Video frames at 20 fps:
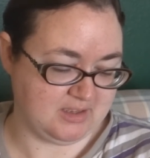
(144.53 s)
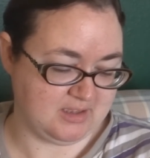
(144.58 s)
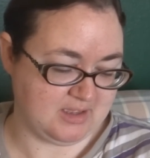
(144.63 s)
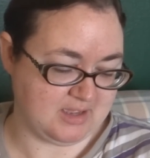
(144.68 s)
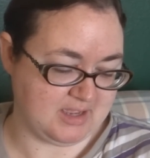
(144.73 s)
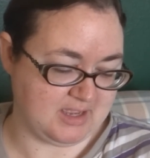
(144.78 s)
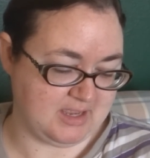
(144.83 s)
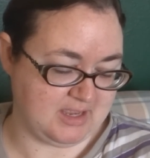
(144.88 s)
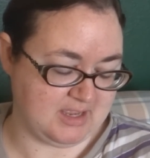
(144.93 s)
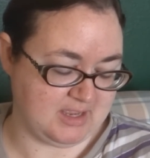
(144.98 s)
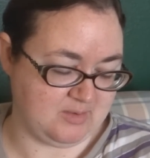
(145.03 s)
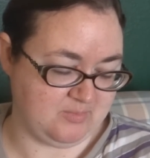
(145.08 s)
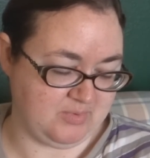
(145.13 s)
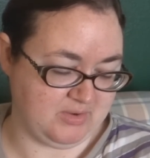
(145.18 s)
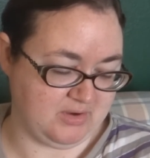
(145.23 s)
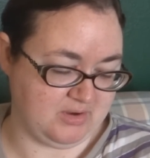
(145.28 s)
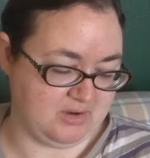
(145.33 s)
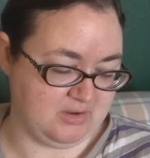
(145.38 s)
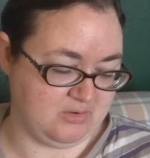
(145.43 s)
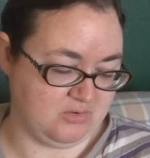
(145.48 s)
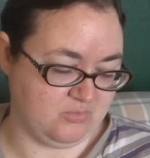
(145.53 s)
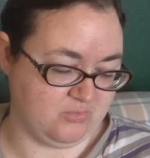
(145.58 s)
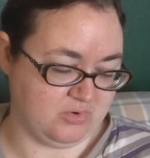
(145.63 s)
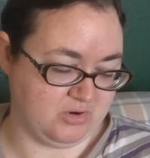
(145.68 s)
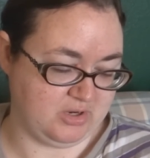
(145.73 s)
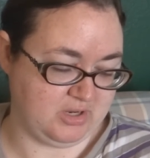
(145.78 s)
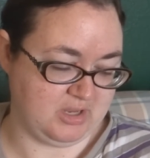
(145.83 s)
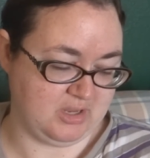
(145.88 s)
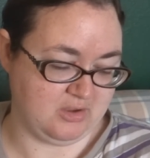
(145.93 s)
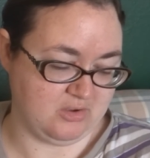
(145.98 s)
I had been
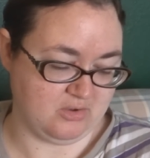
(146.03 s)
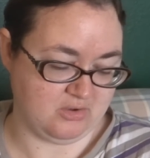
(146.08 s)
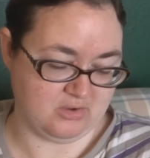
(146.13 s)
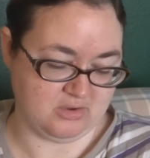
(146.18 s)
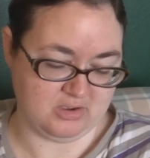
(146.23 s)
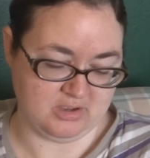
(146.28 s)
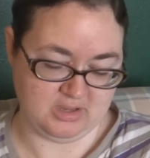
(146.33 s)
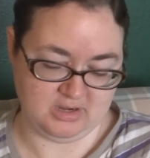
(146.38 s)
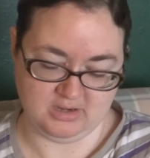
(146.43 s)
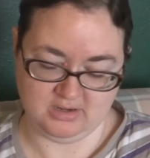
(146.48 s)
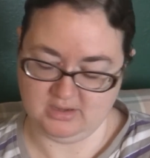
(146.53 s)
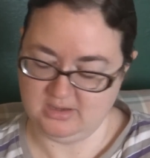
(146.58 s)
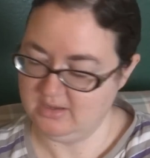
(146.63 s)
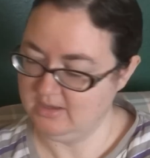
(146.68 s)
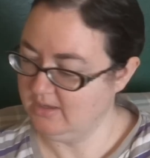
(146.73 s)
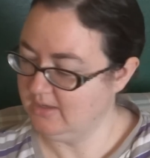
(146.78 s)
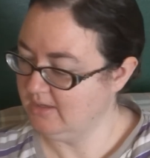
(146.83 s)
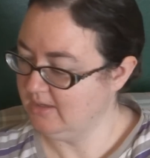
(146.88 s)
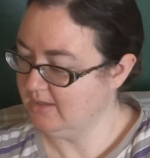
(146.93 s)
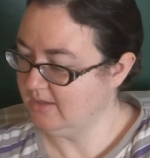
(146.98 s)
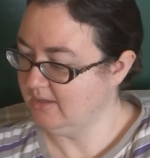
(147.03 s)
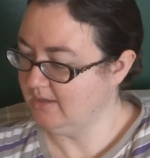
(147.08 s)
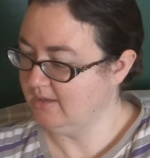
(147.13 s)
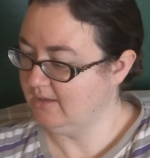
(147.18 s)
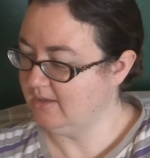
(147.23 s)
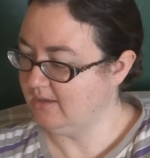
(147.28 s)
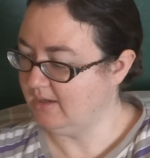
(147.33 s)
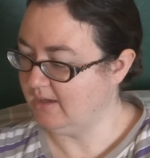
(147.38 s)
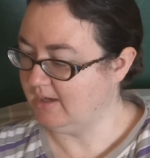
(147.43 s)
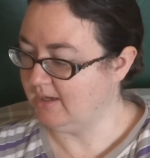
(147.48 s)
working on
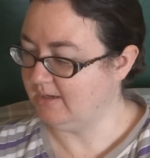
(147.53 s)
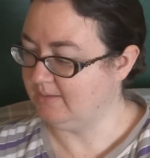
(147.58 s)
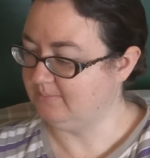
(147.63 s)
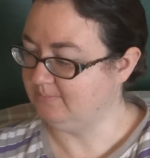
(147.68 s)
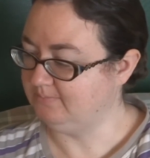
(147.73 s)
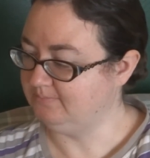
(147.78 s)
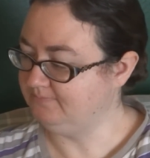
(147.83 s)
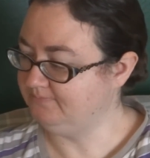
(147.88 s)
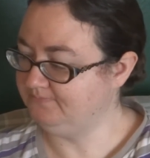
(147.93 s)
um,